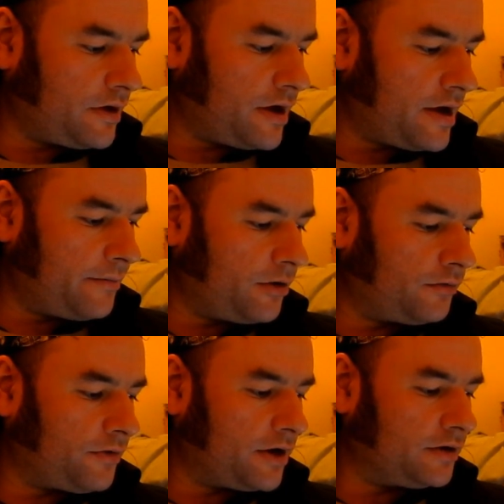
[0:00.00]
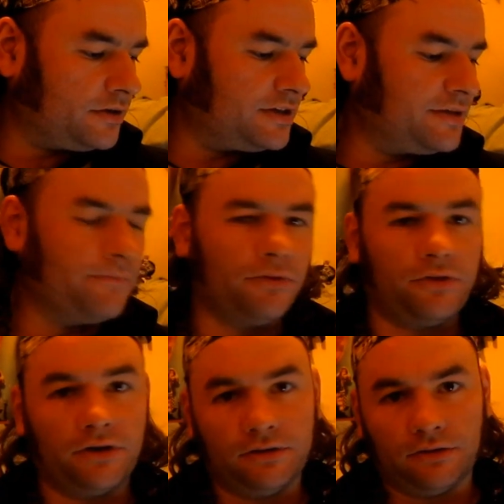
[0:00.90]
MRA
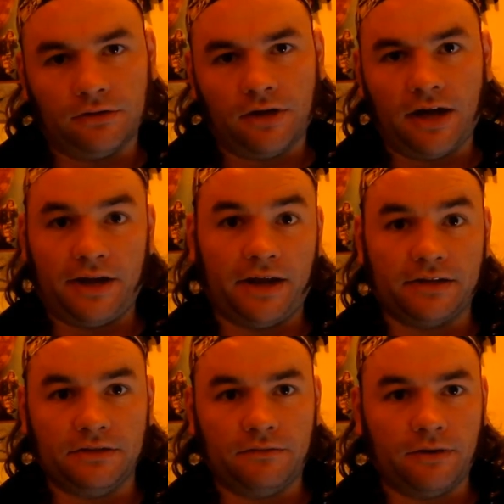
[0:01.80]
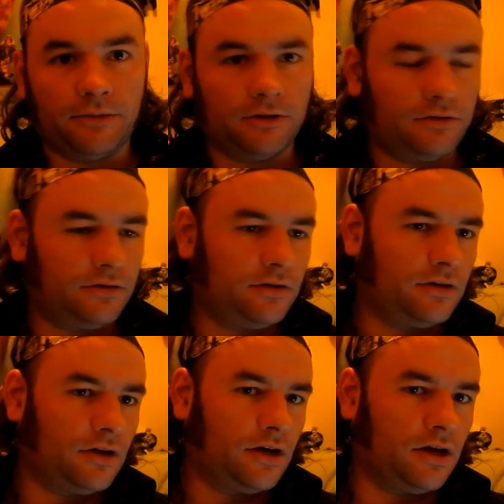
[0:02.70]
sympathiser and anti-feminist.
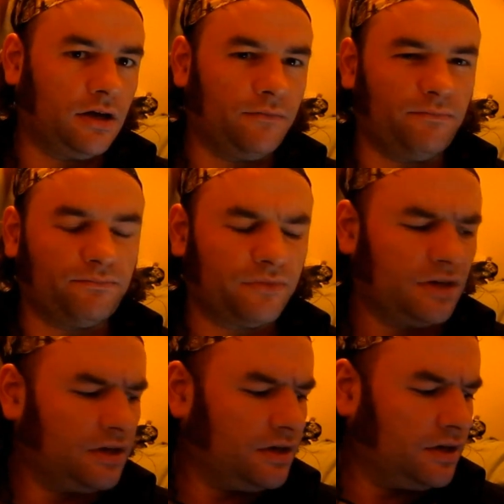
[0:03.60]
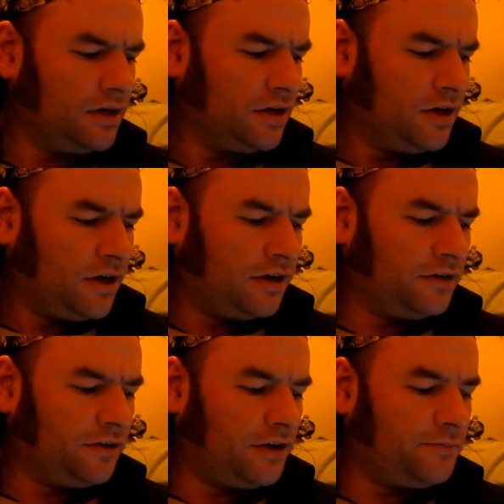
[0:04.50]

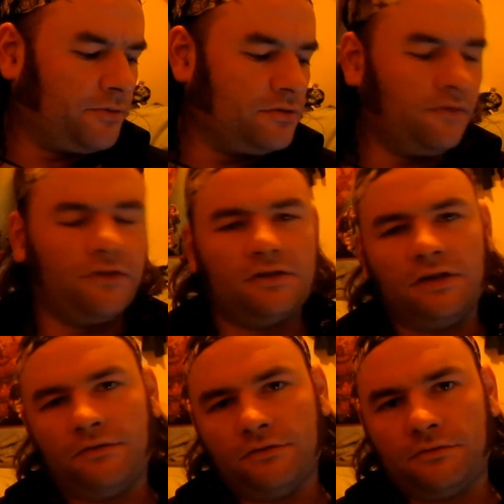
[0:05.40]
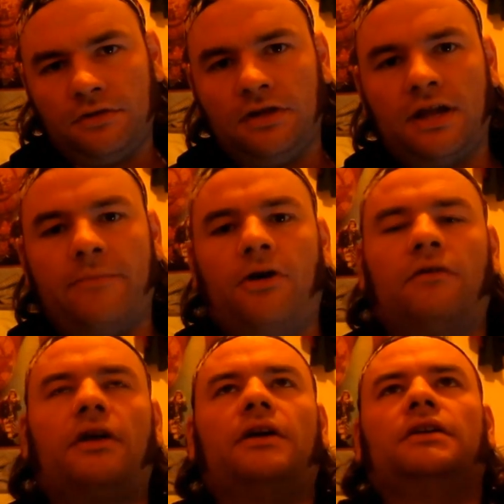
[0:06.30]
I suppose if there's a difference between an
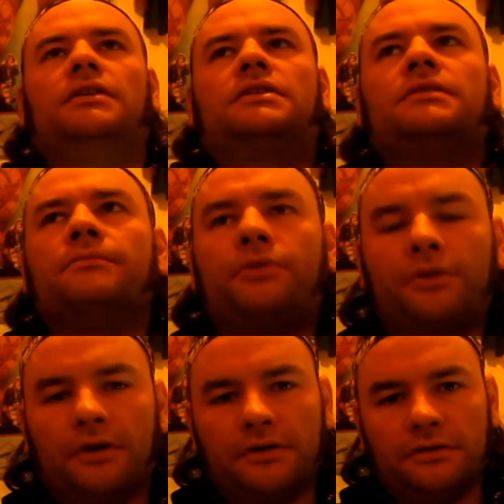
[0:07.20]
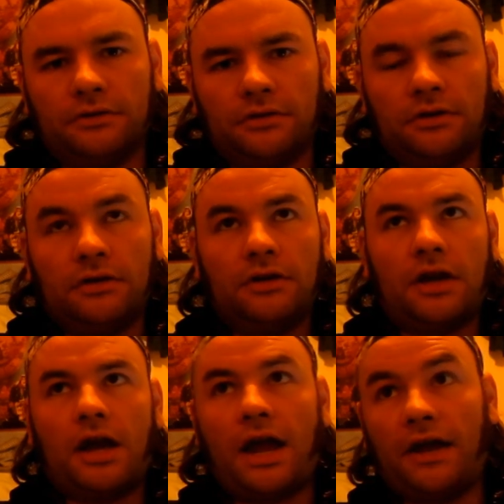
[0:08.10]
MRA sympathiser
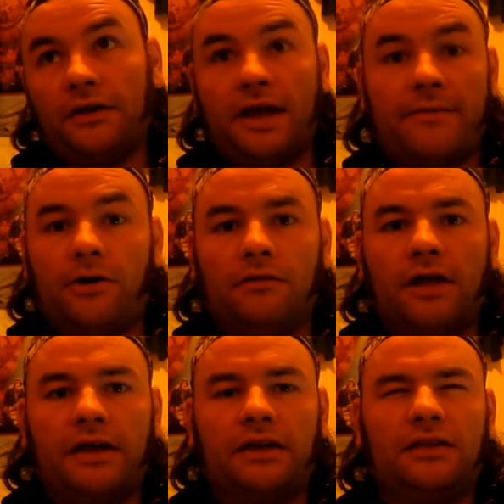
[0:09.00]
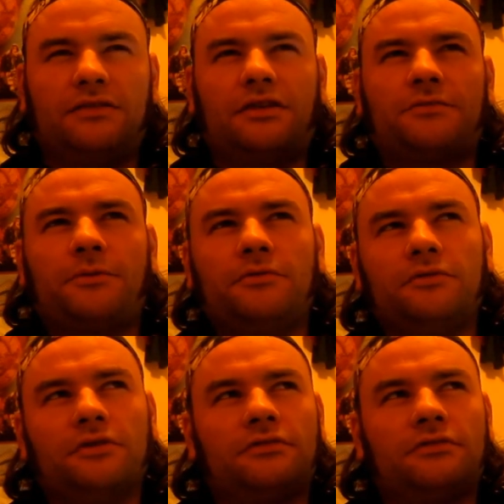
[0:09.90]
and an MRA, I suppose